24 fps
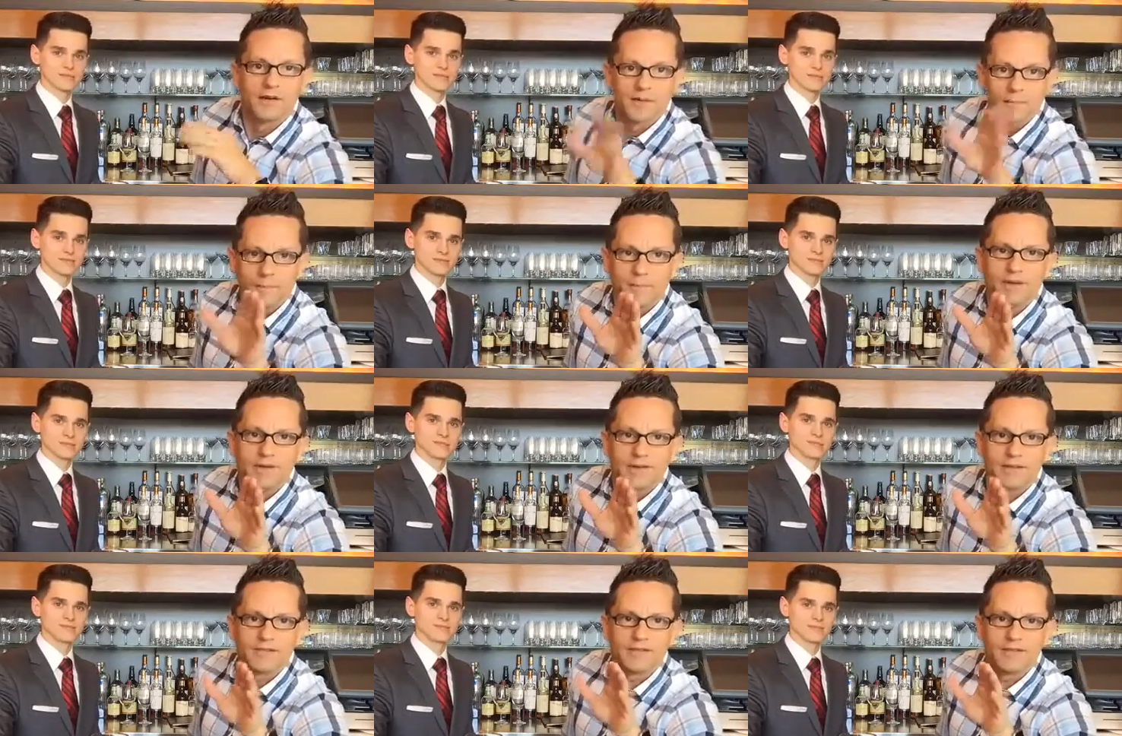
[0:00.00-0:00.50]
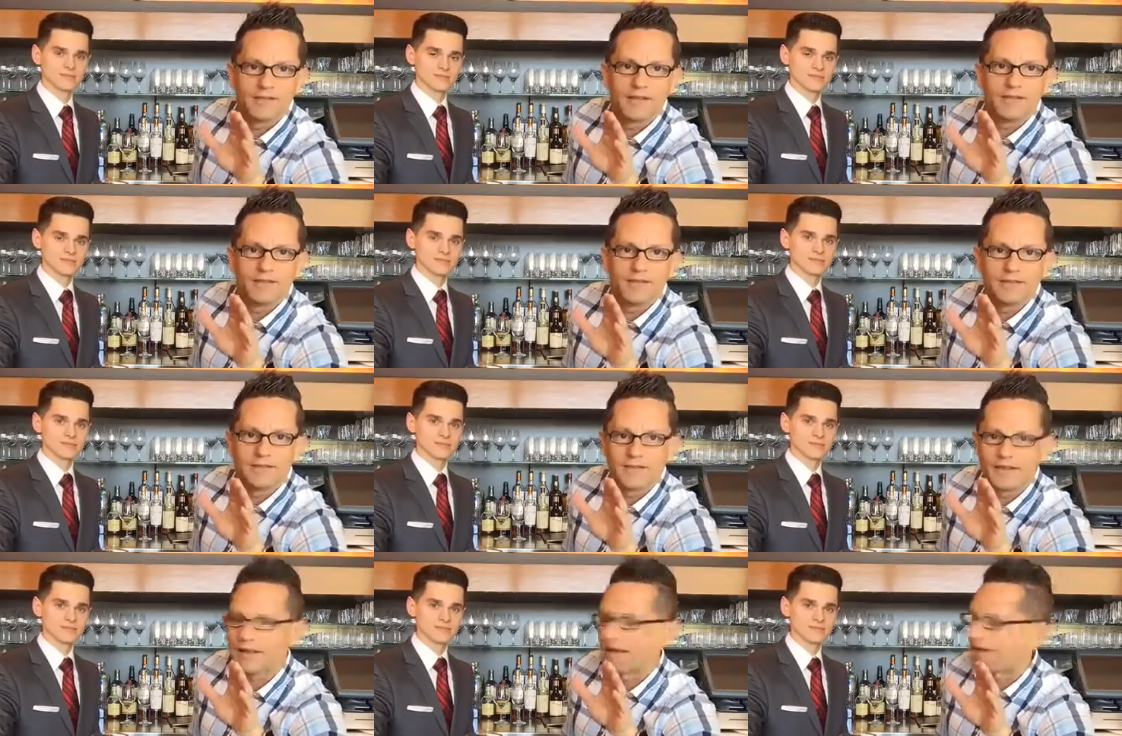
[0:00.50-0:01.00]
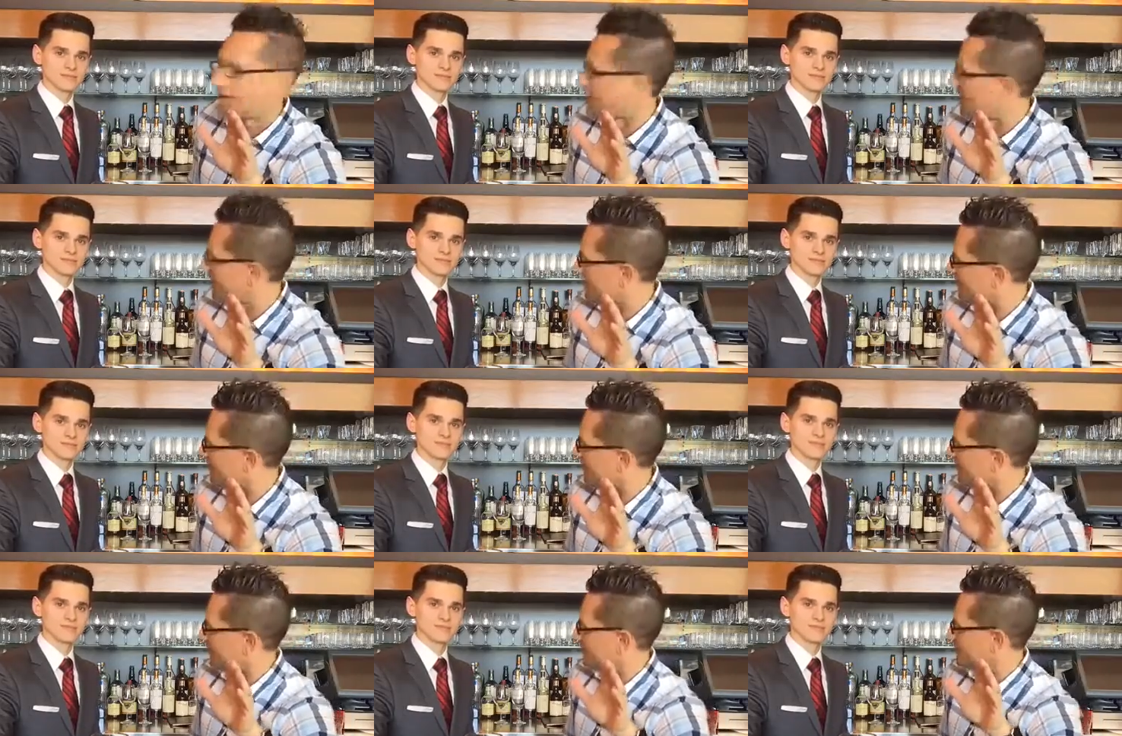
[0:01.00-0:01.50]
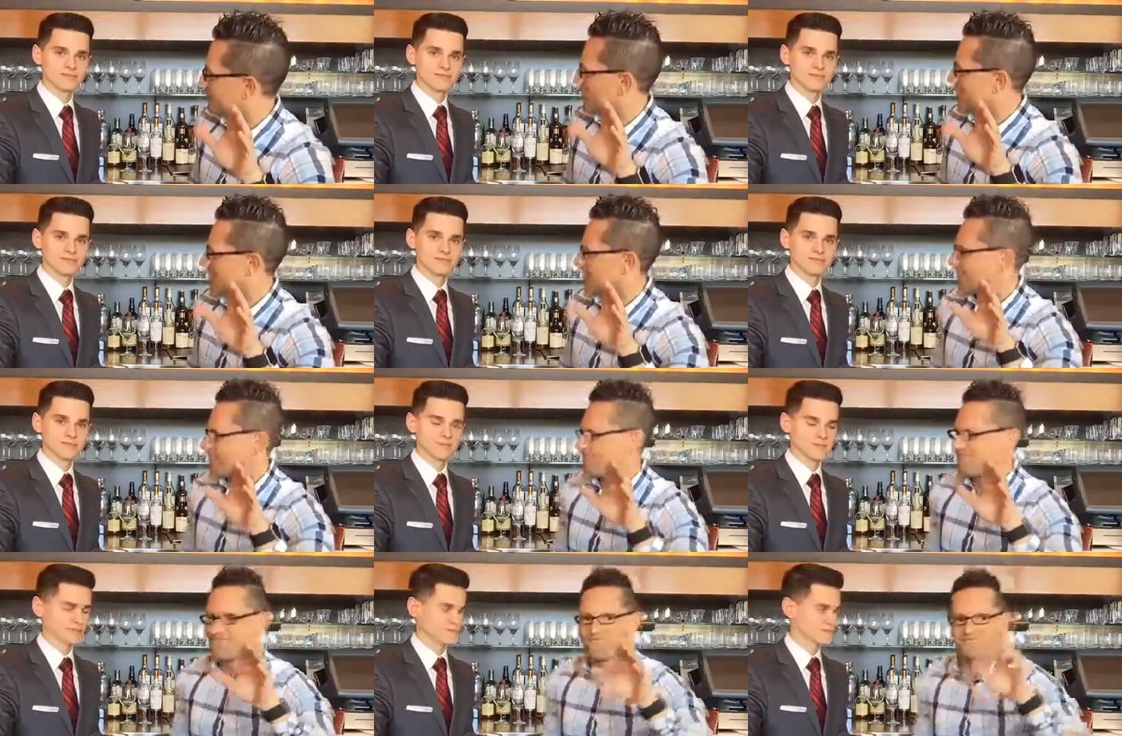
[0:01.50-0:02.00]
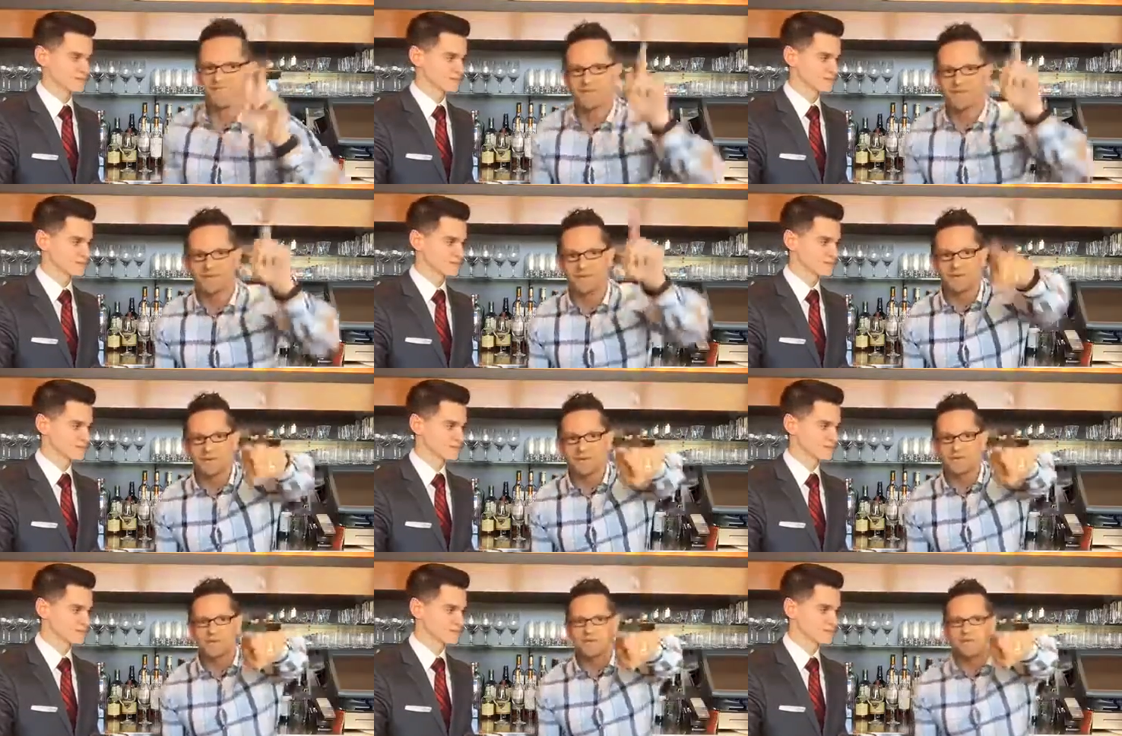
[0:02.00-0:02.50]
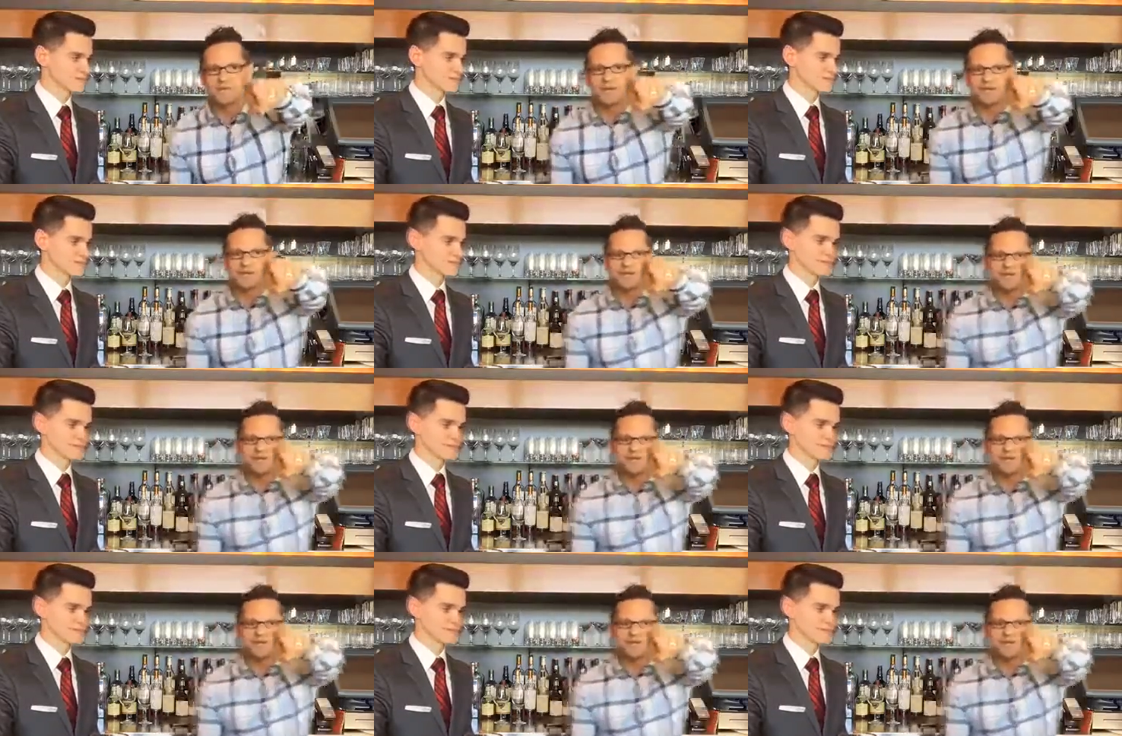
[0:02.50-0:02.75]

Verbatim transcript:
Speaker 1: But I think he can handle this well. Great